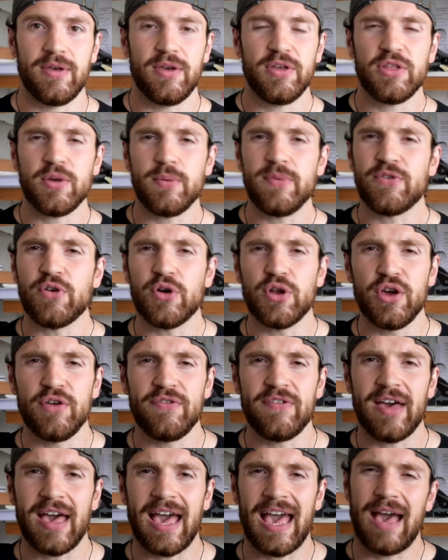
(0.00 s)
So we've gone
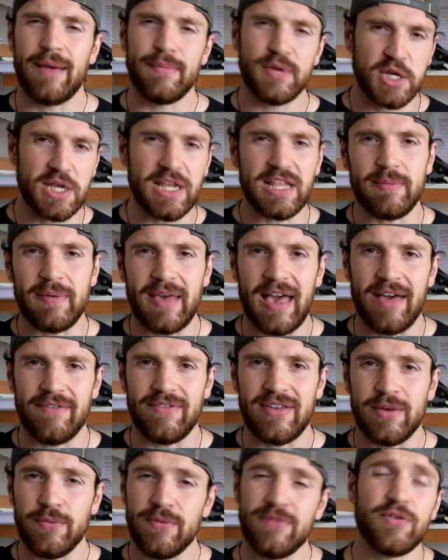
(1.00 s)
over how much you need to be
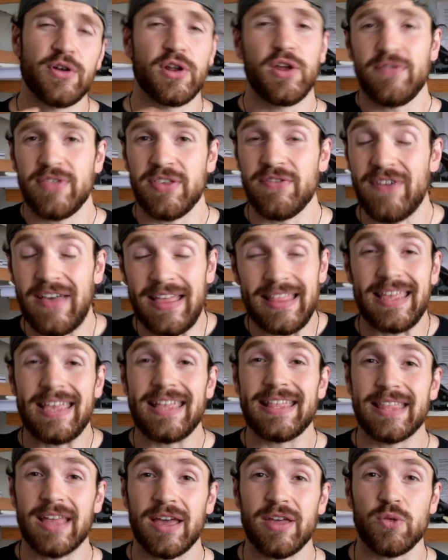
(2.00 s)
having, we've gone over the fact that
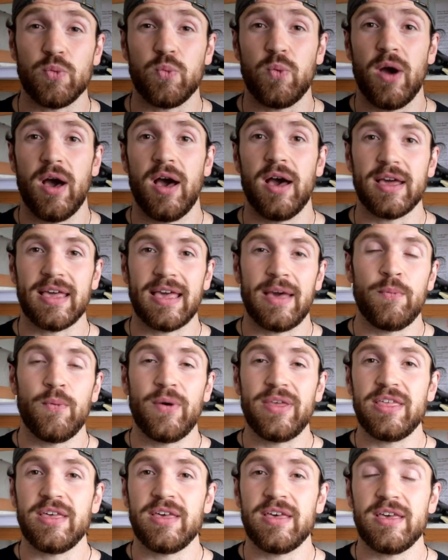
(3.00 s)
it does work and
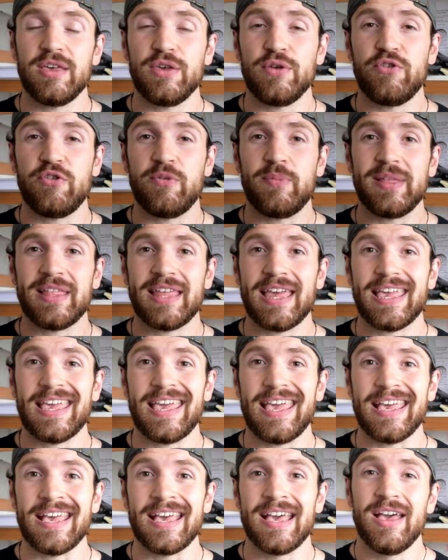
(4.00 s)
whether you should be
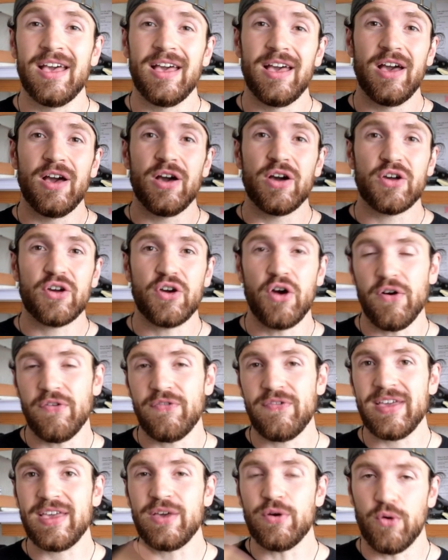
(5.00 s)
taking
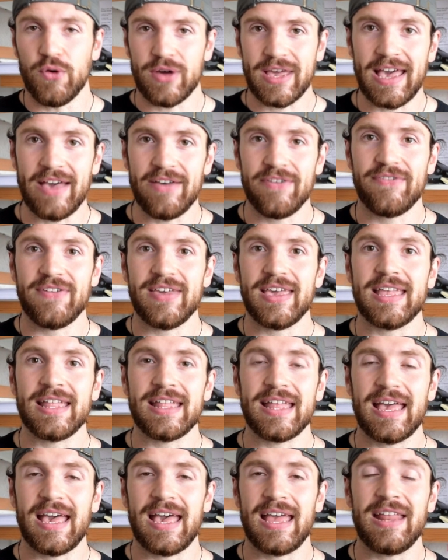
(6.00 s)
coffee or
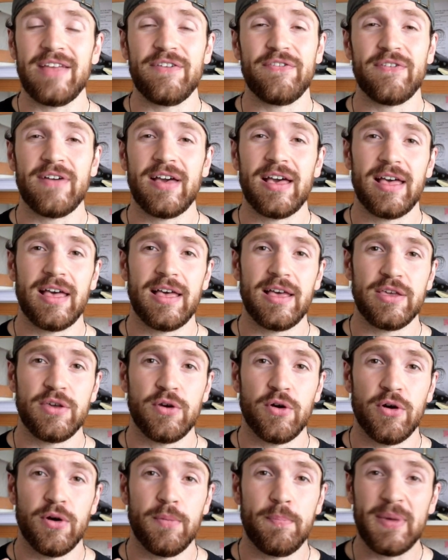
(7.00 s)
caffeine and if
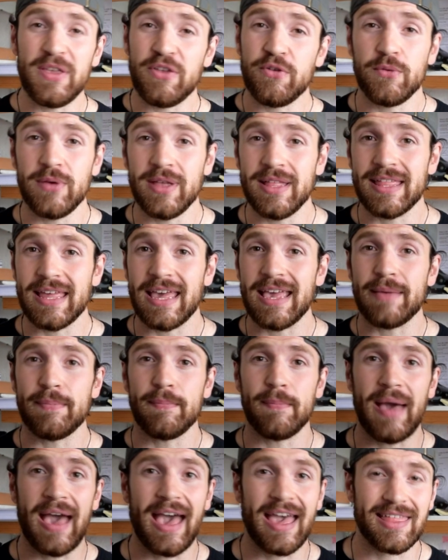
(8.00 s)
your habitual
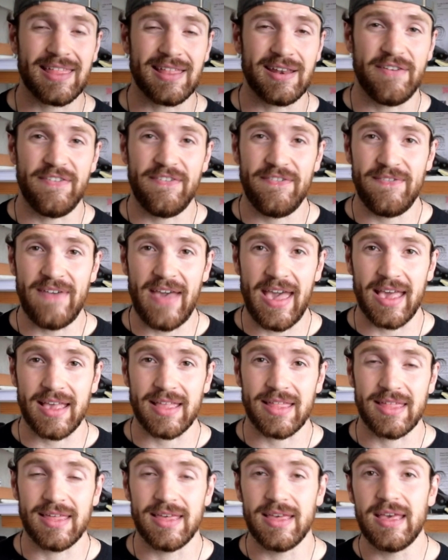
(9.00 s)
intake has an
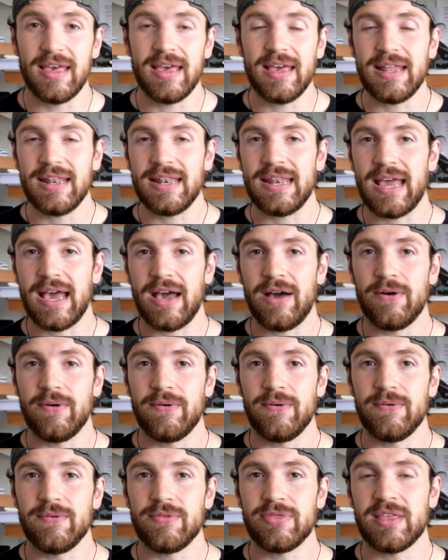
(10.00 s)
effect.
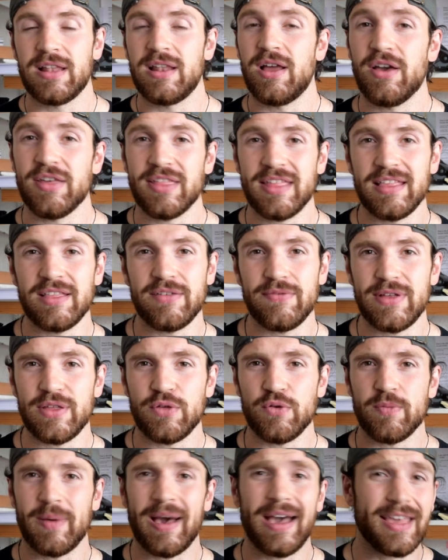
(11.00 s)
Now, the last thing to really
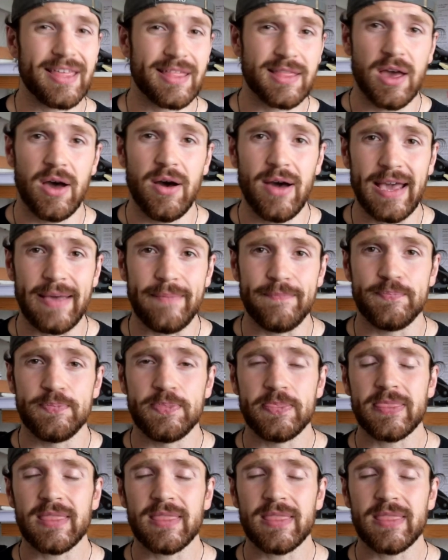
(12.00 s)
talk about is time.